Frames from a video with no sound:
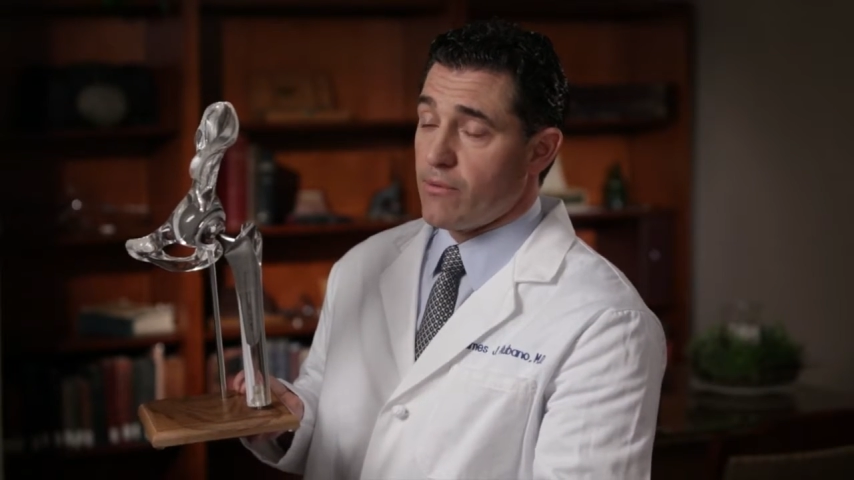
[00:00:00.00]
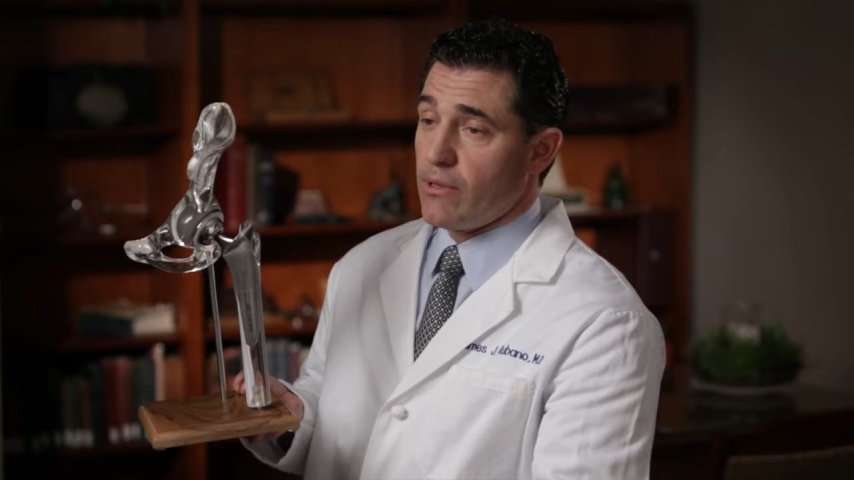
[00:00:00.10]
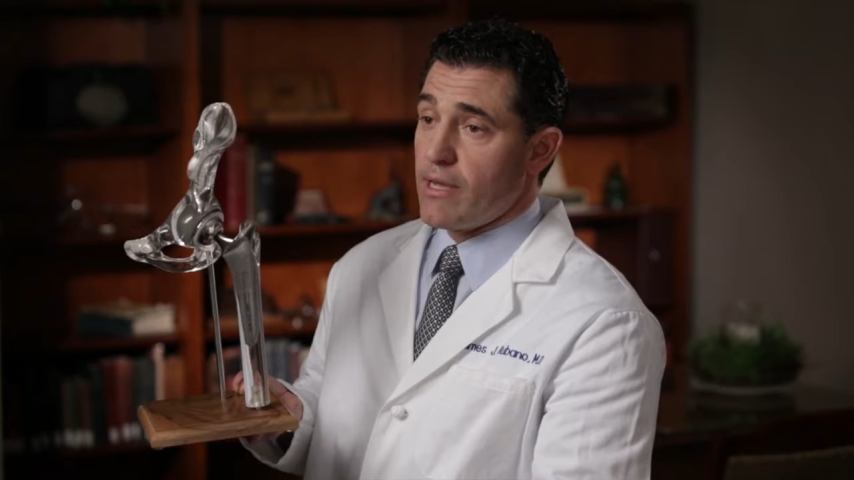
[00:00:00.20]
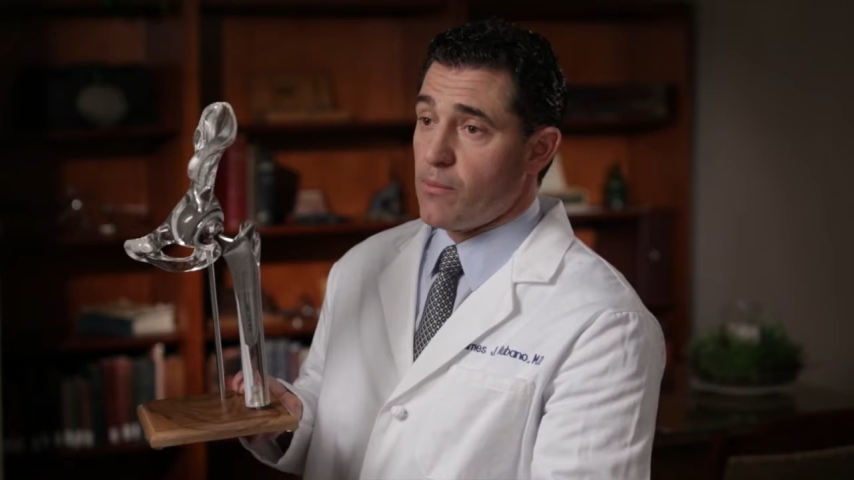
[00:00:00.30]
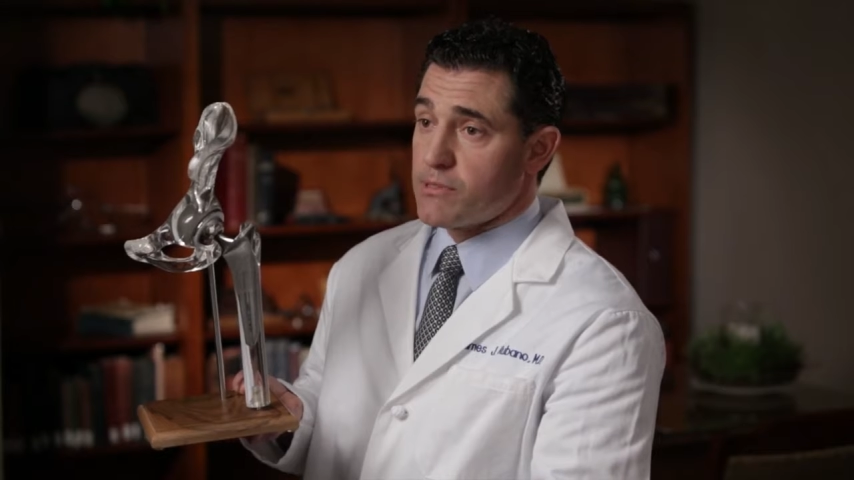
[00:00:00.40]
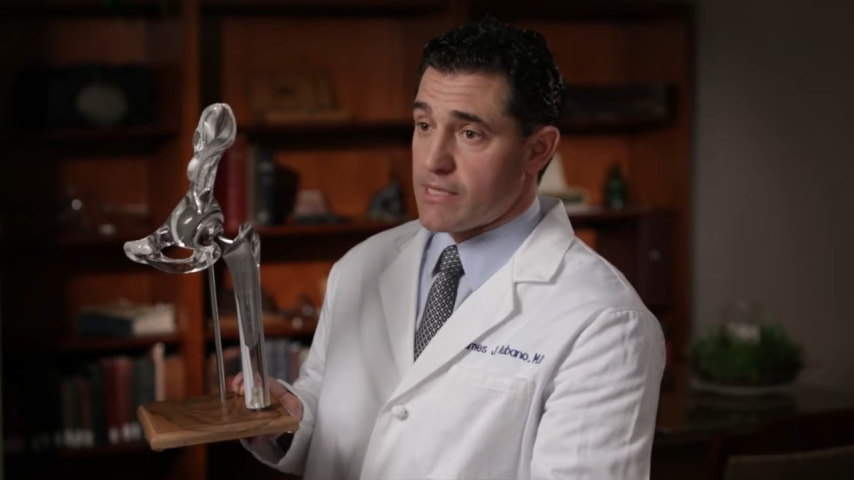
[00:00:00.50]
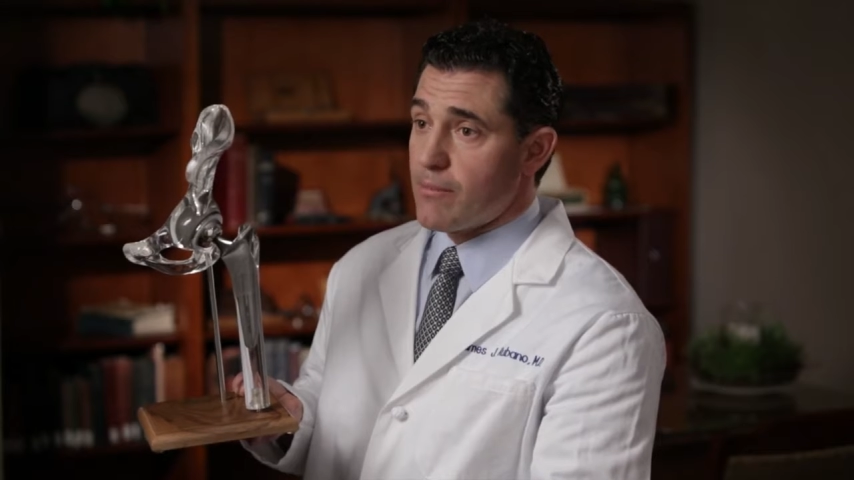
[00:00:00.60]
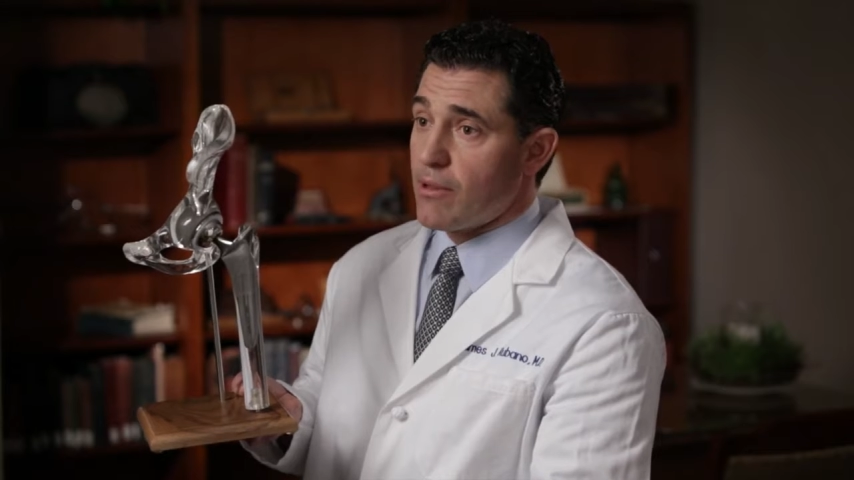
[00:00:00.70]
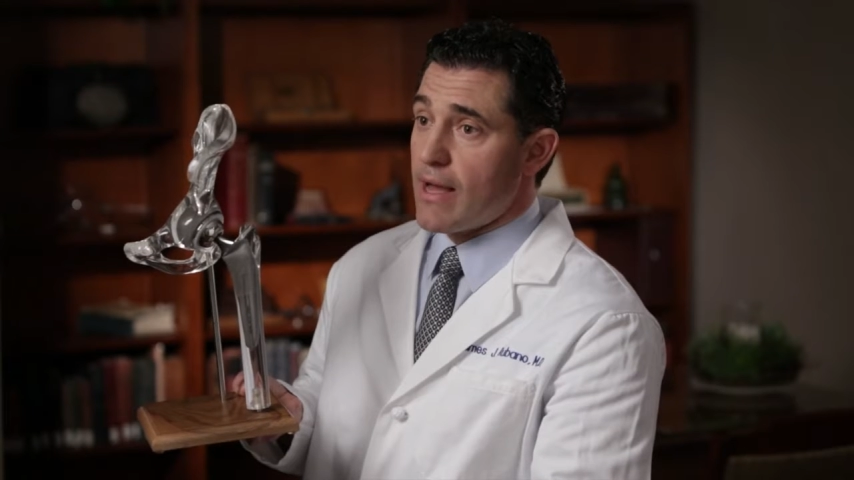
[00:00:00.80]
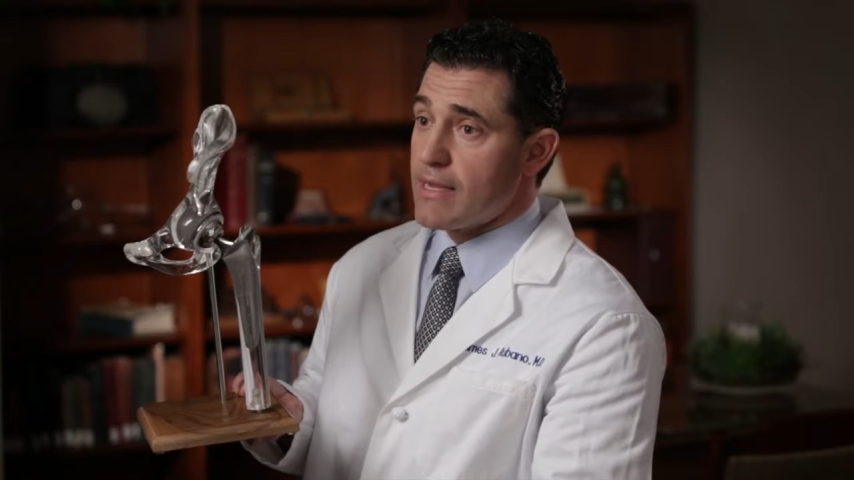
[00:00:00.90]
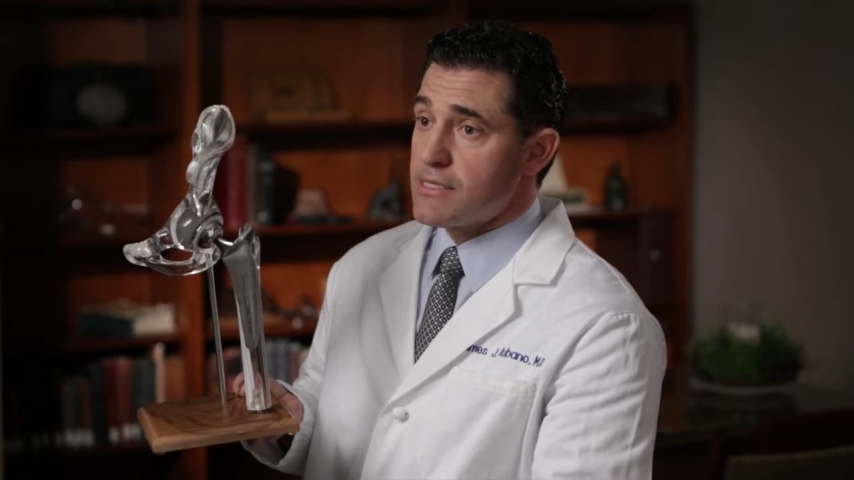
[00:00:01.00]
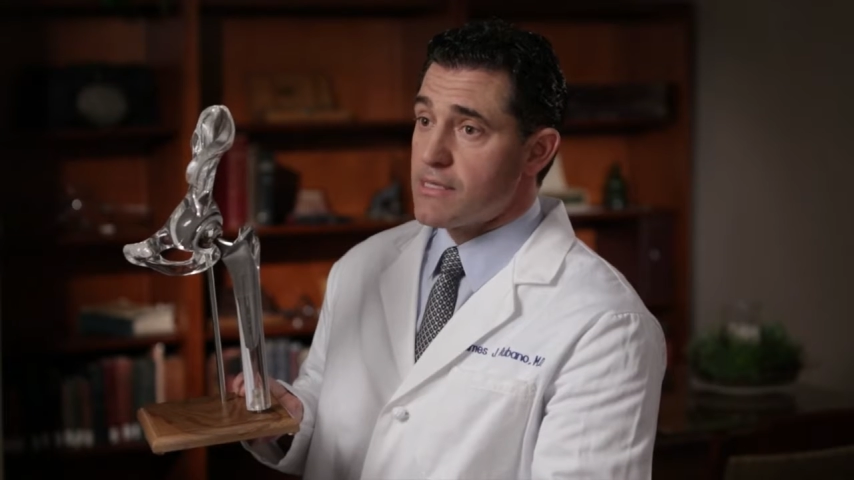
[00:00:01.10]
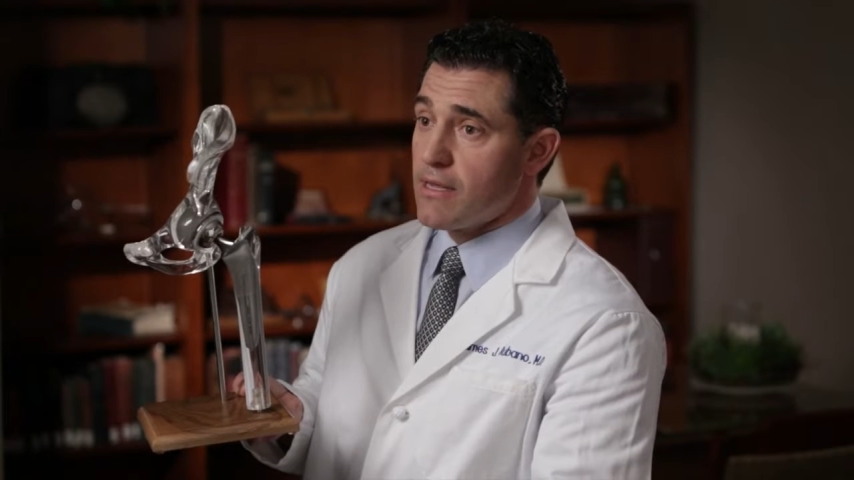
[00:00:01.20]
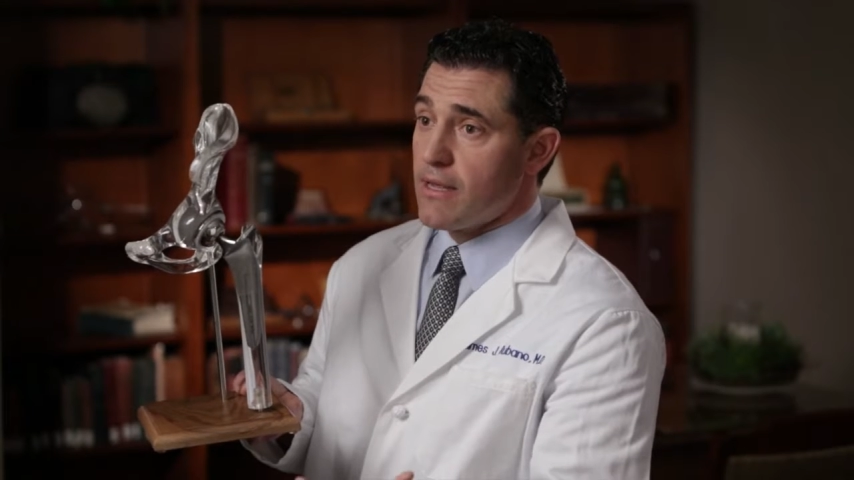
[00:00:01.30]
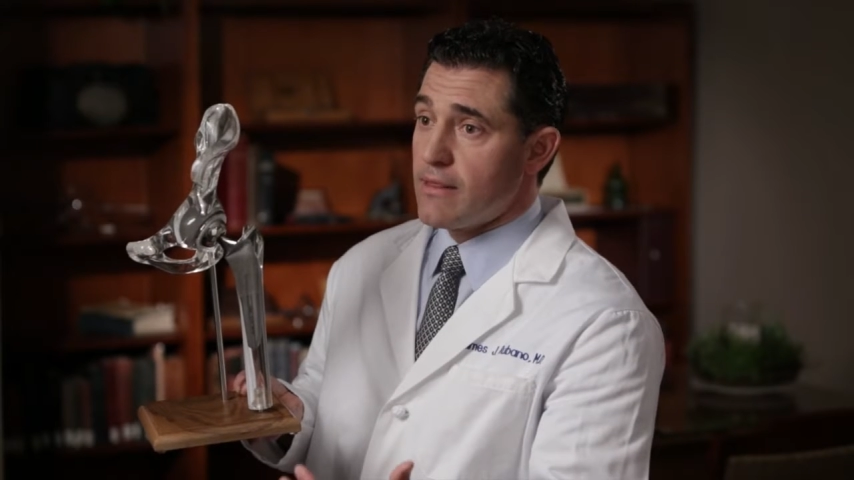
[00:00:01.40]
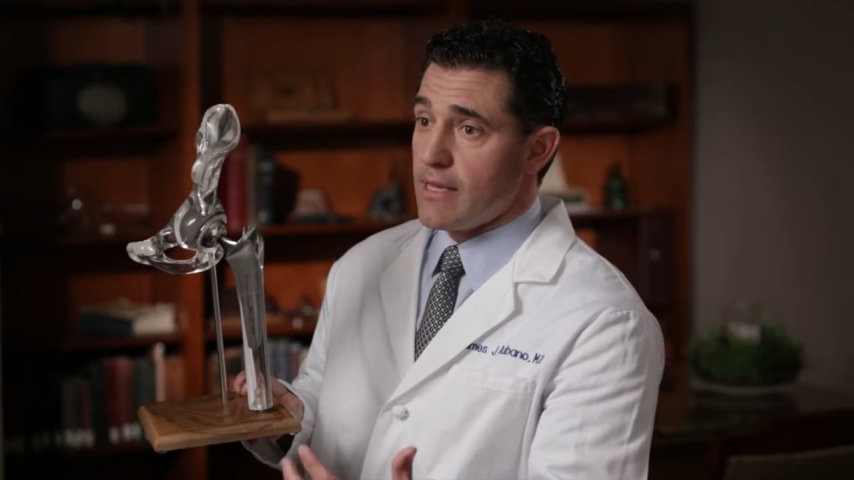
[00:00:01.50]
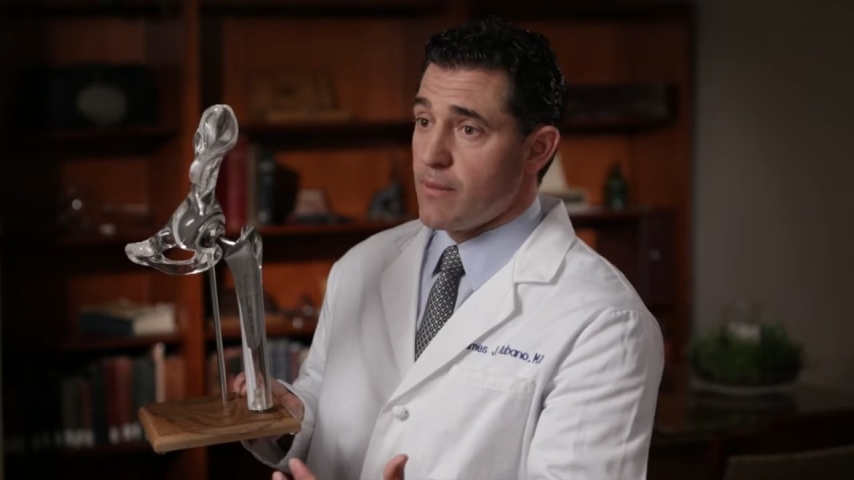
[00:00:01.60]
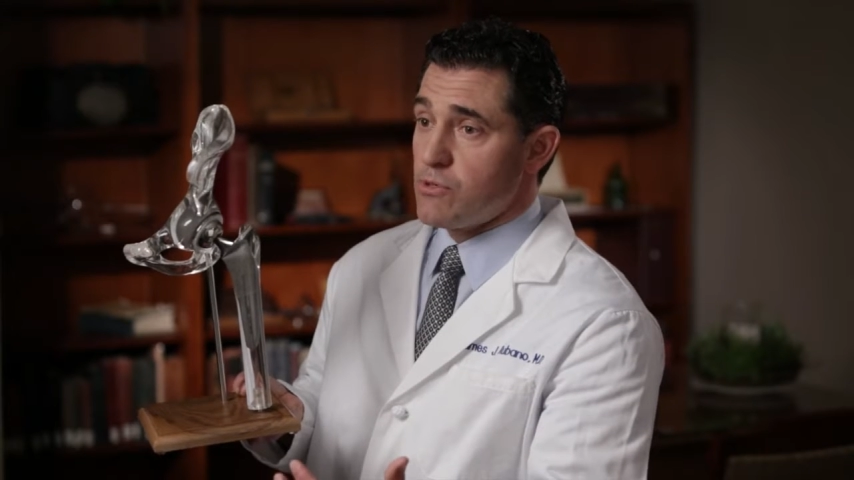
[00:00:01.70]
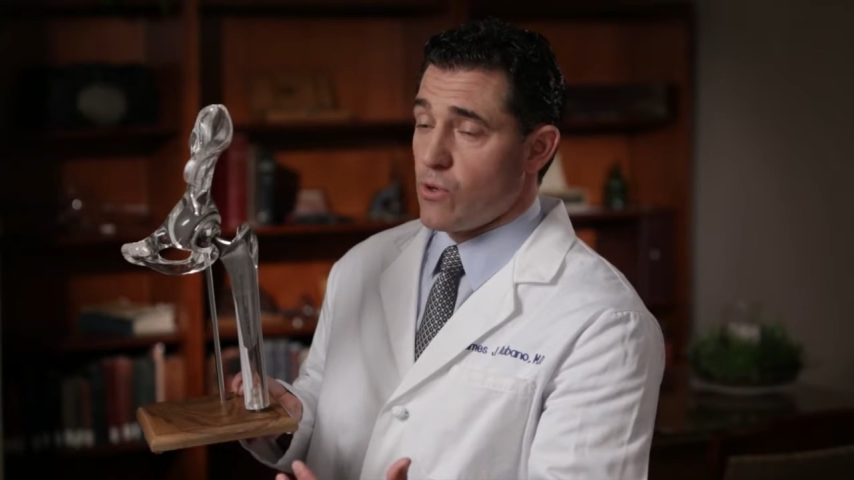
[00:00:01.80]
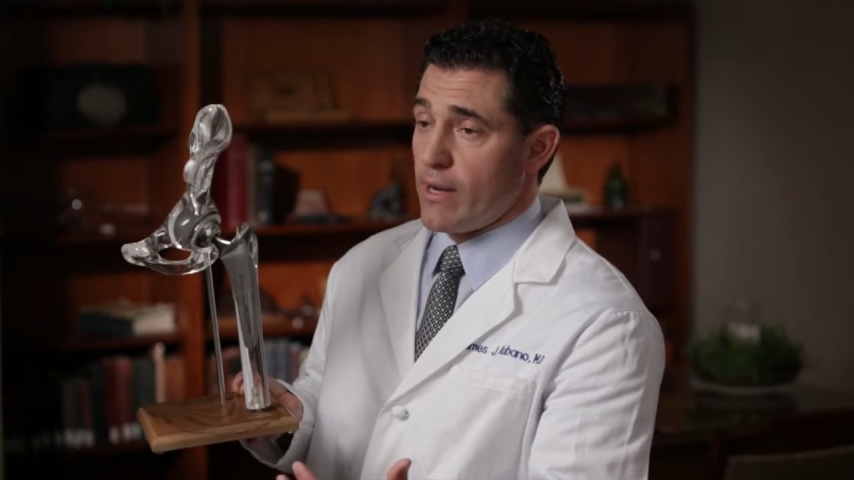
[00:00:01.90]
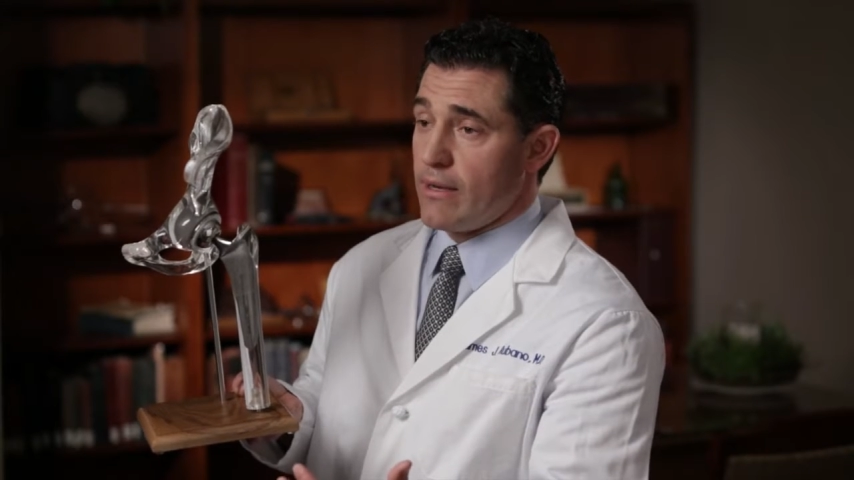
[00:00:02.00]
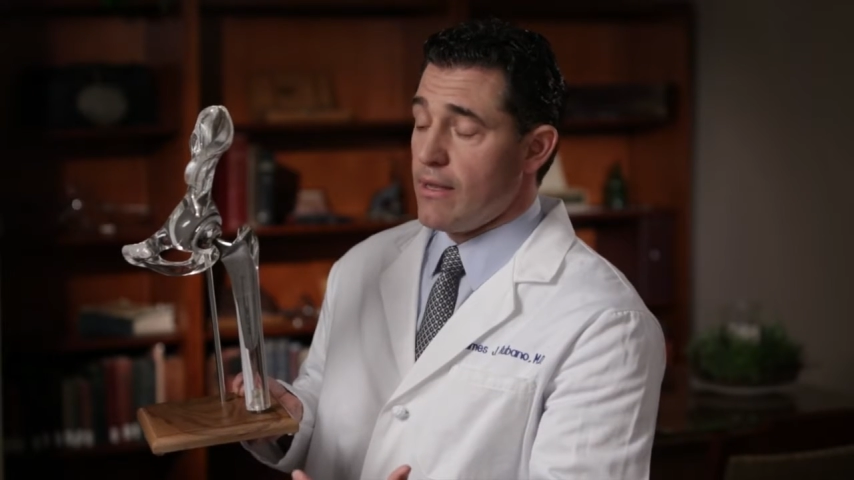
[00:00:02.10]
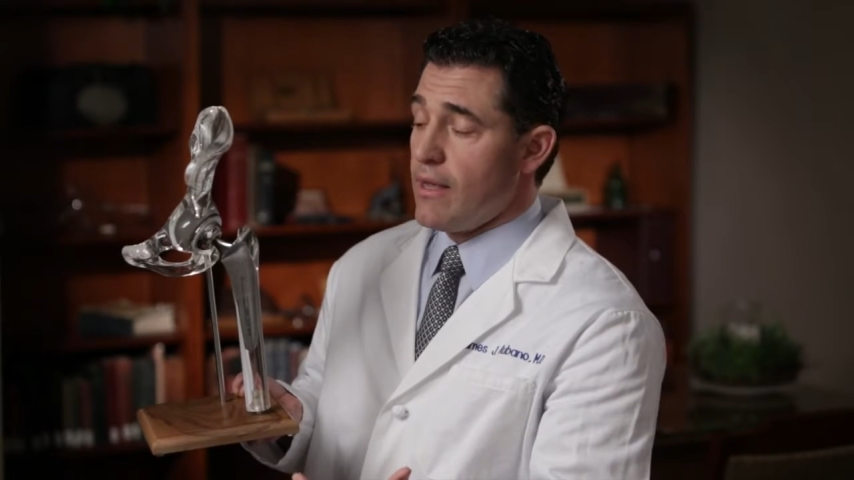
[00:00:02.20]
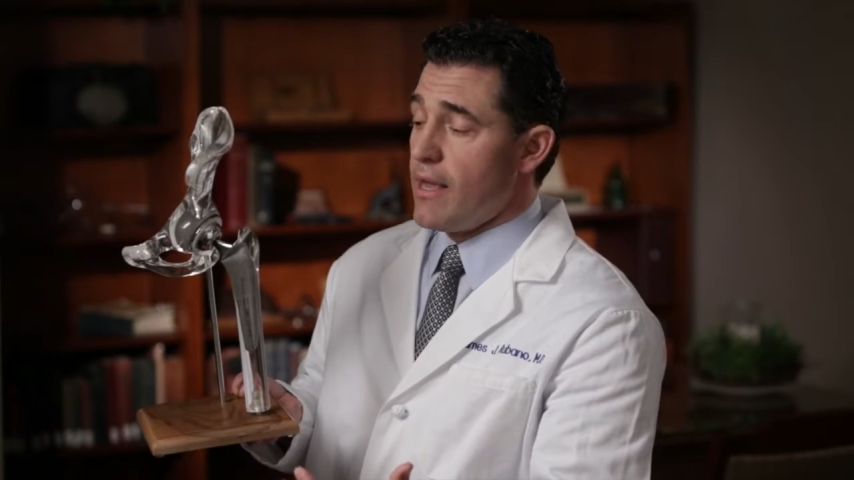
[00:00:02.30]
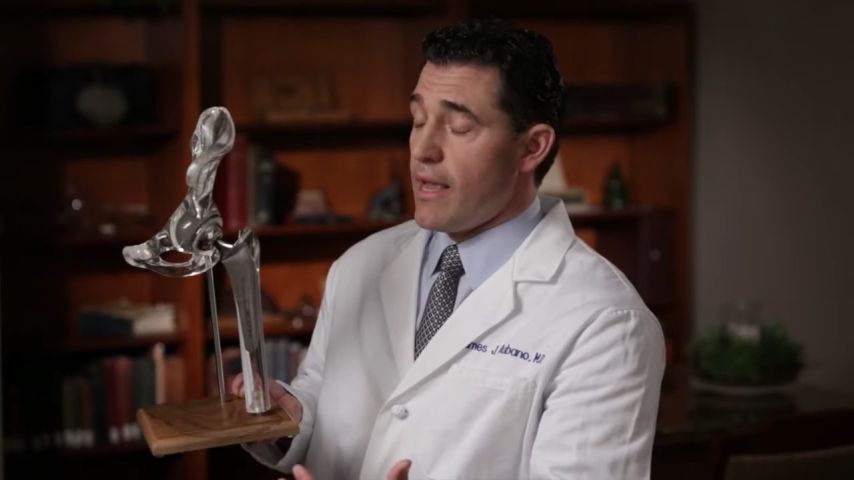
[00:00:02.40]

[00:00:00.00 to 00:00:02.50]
They really help stabilize the hip joint